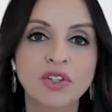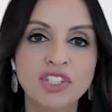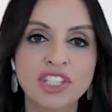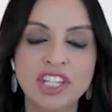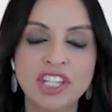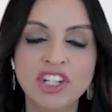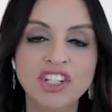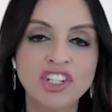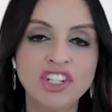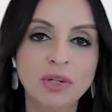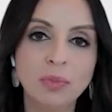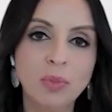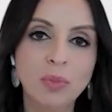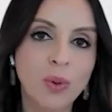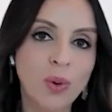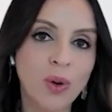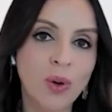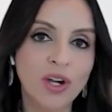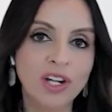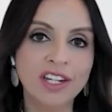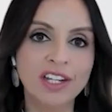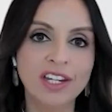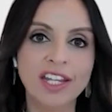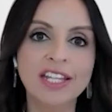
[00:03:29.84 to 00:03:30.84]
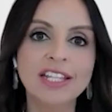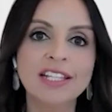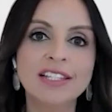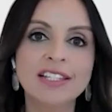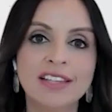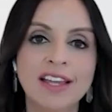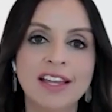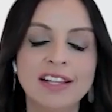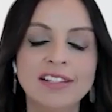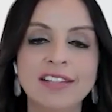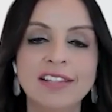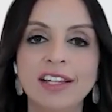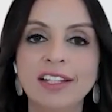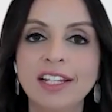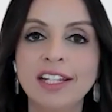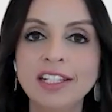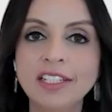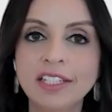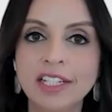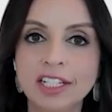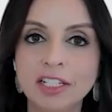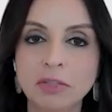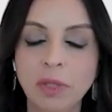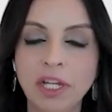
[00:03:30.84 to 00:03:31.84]
Such important insights. I like
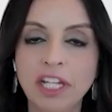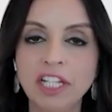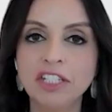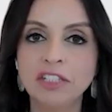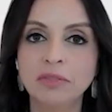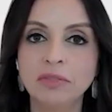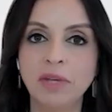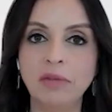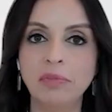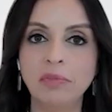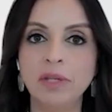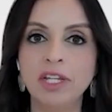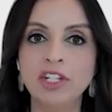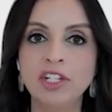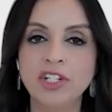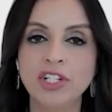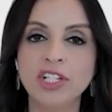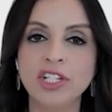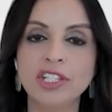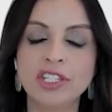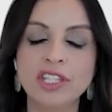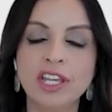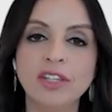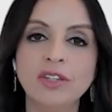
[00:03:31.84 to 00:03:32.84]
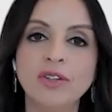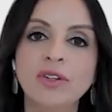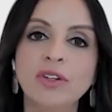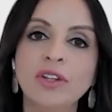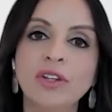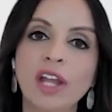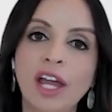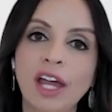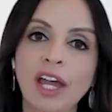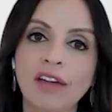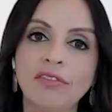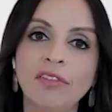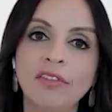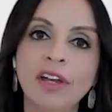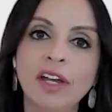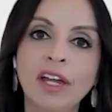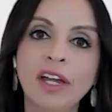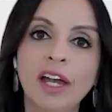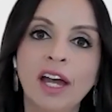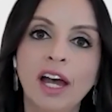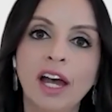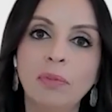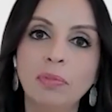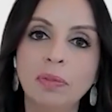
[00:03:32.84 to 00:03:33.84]
to explain to my patients that you could have
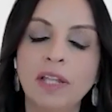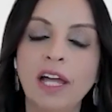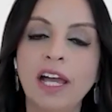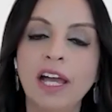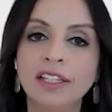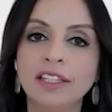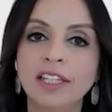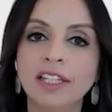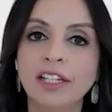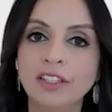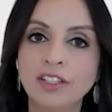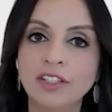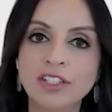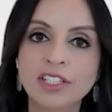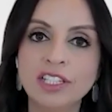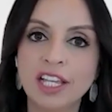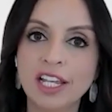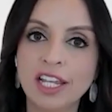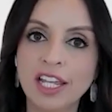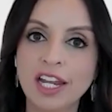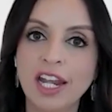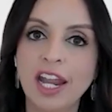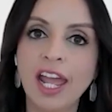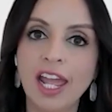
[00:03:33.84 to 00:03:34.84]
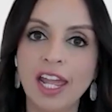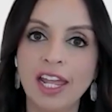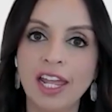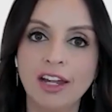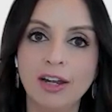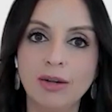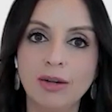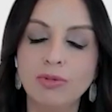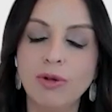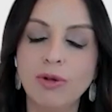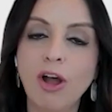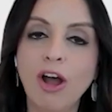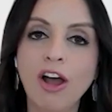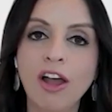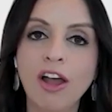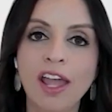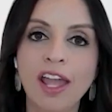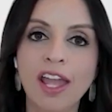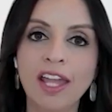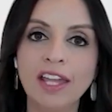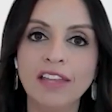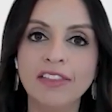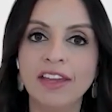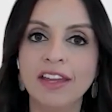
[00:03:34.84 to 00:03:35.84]
a plaque that looks like an egg, a raw
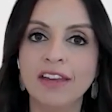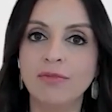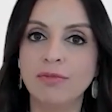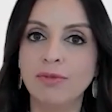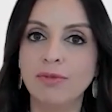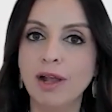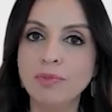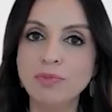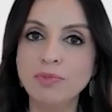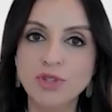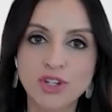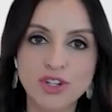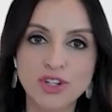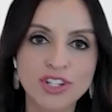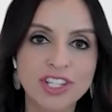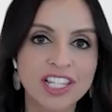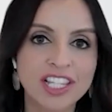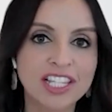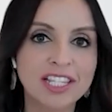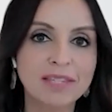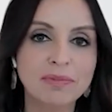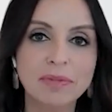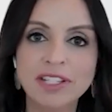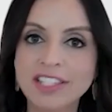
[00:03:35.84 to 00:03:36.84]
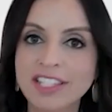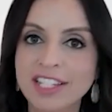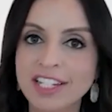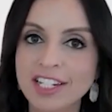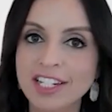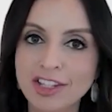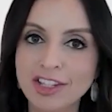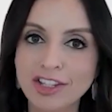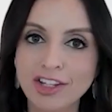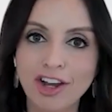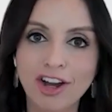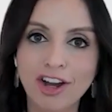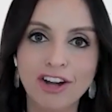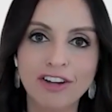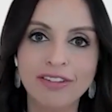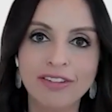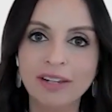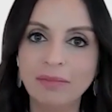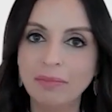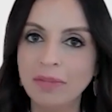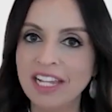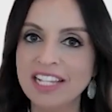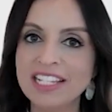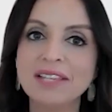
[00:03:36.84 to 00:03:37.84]
egg that ruptures and spills into the
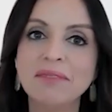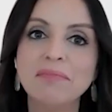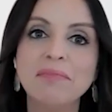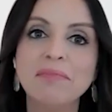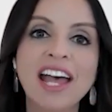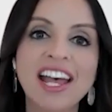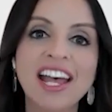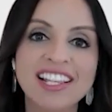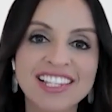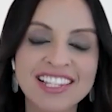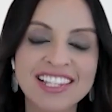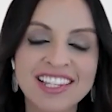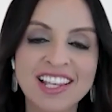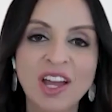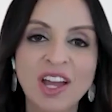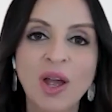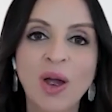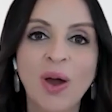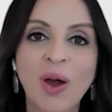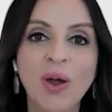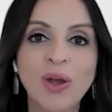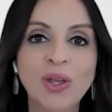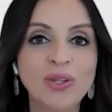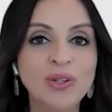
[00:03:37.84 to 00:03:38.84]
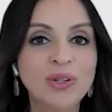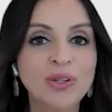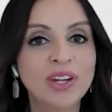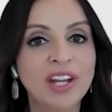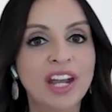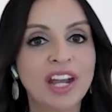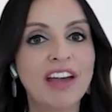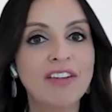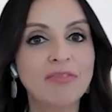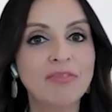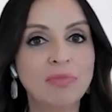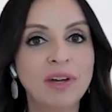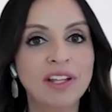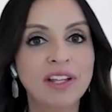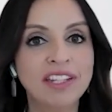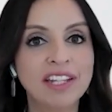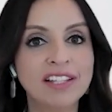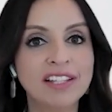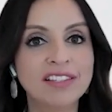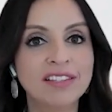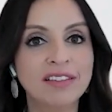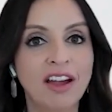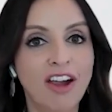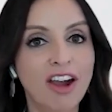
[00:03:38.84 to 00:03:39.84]
artery, makes a mess, or you could have one
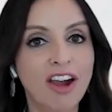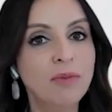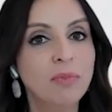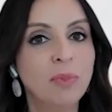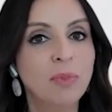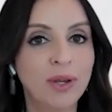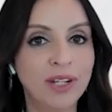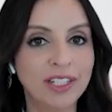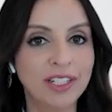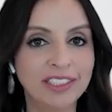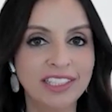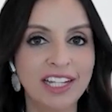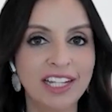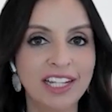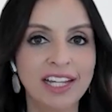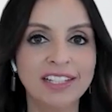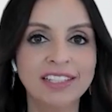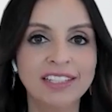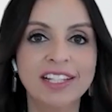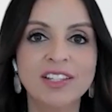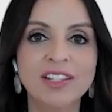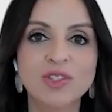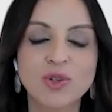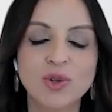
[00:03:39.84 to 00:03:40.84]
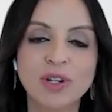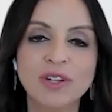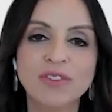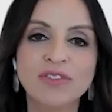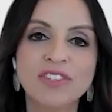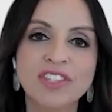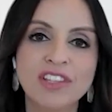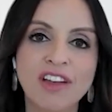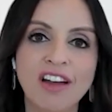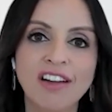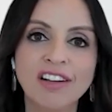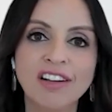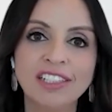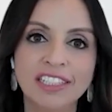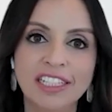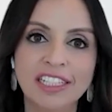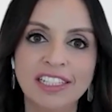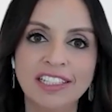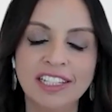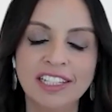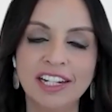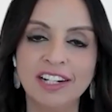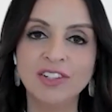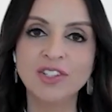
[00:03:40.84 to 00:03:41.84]
that's a hard-boiled egg that's sort of socked
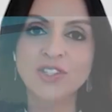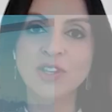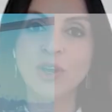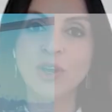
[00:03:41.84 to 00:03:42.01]
in there.